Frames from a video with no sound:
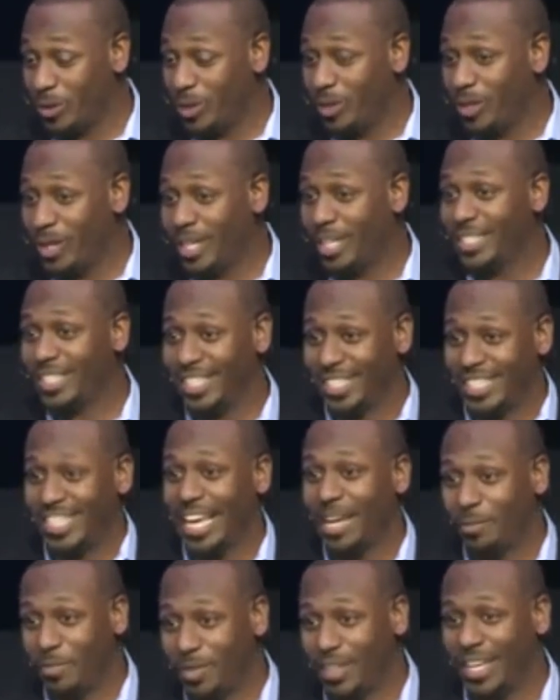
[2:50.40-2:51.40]
It's the
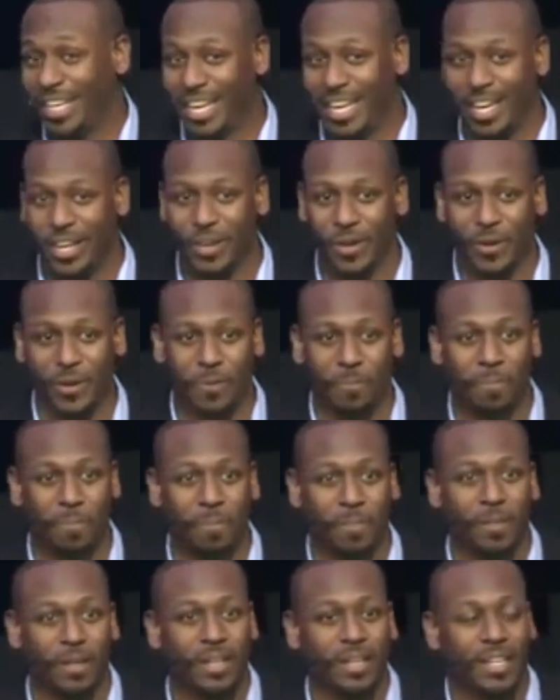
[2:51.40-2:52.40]
same thing here.
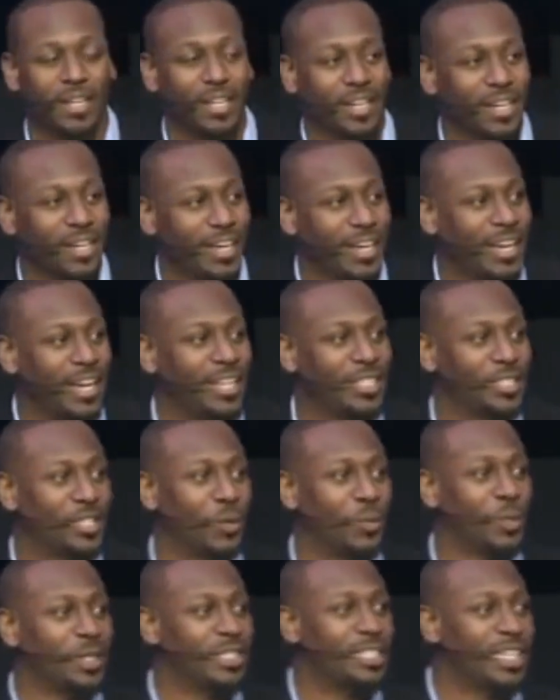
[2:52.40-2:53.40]
And
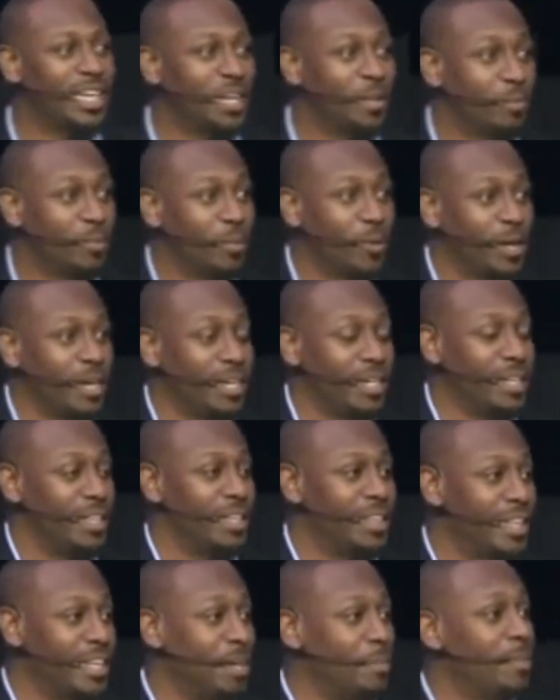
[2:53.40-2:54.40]
so we celebrate
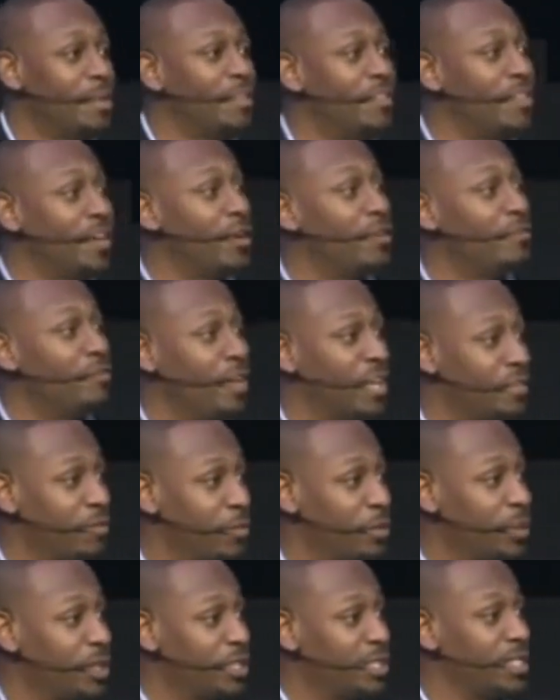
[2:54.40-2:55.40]
them and their
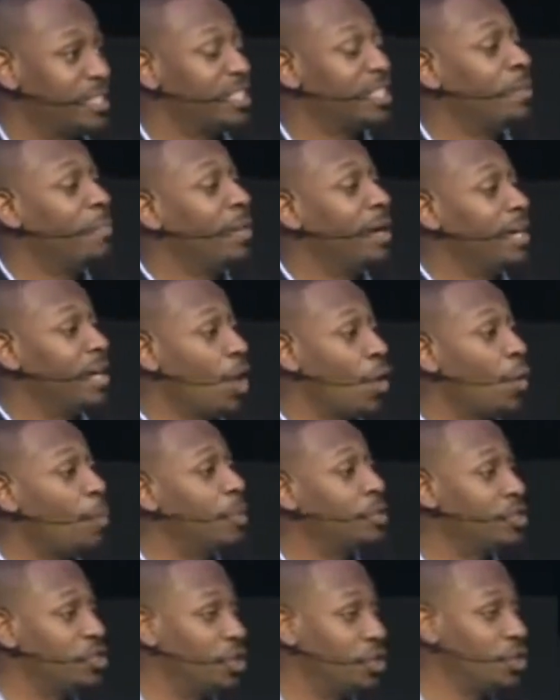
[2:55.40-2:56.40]
faithfulness. As somebody
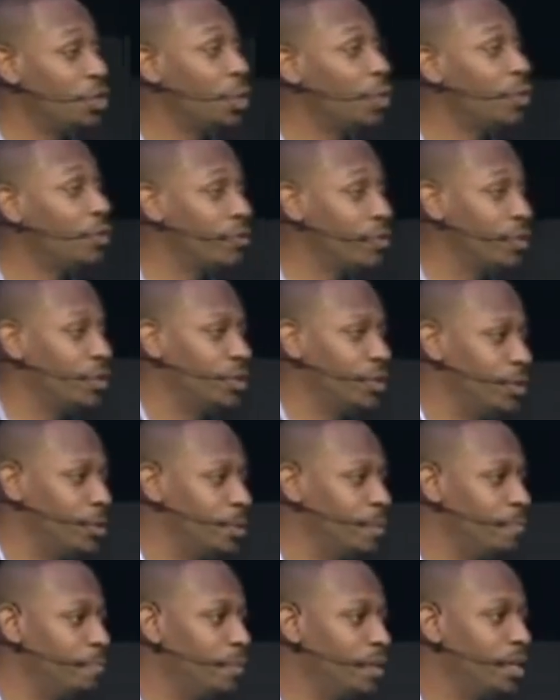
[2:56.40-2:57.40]
opens the door for
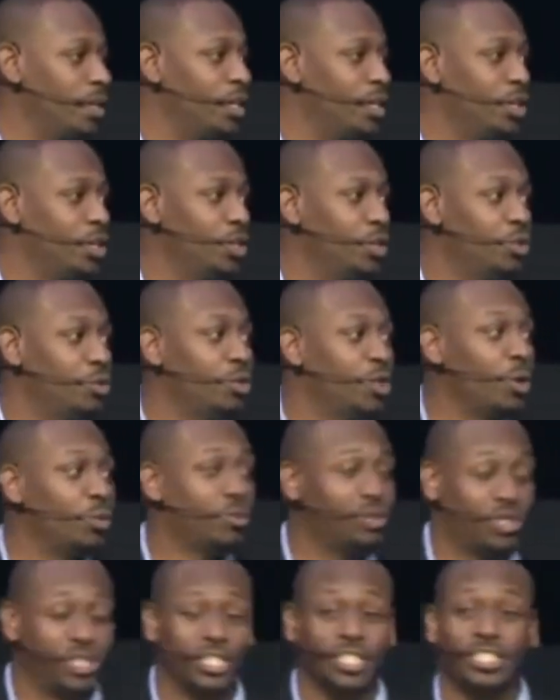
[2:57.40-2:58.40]
you, you
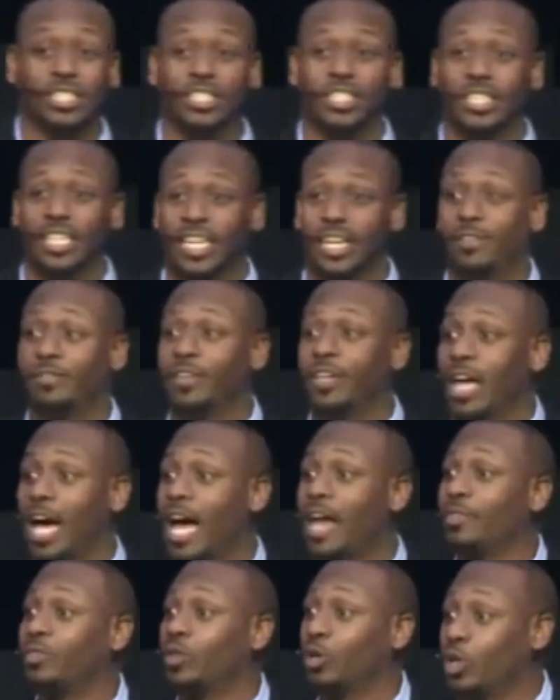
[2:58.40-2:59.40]
don't just give
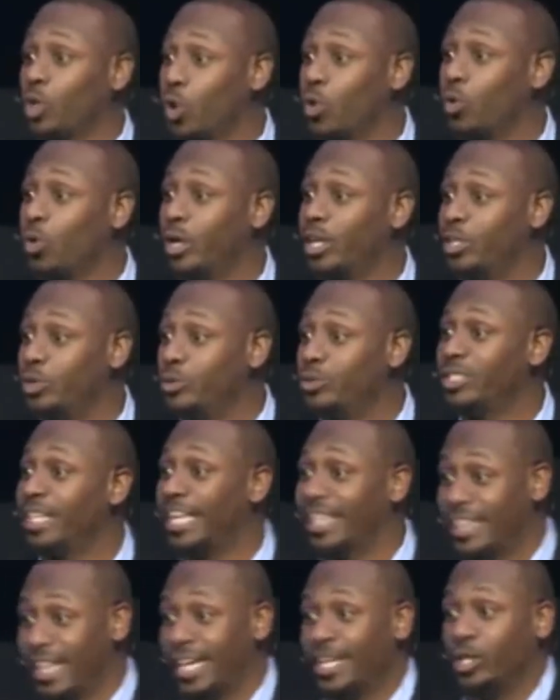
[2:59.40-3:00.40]
God the glory, you
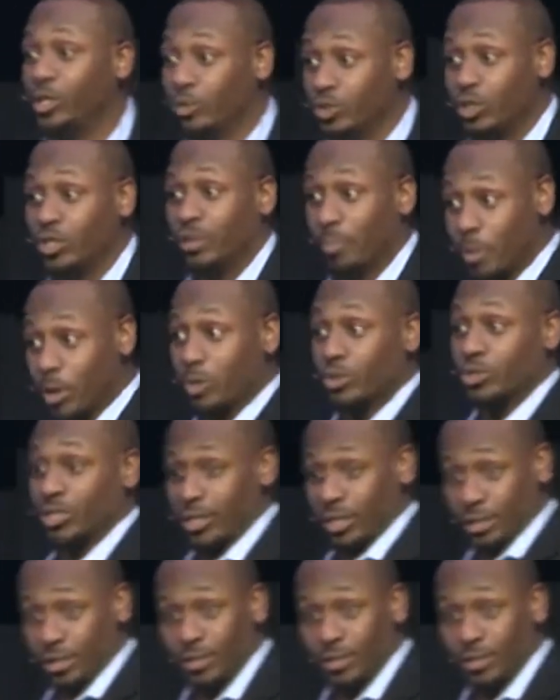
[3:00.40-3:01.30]
say thank you to the person.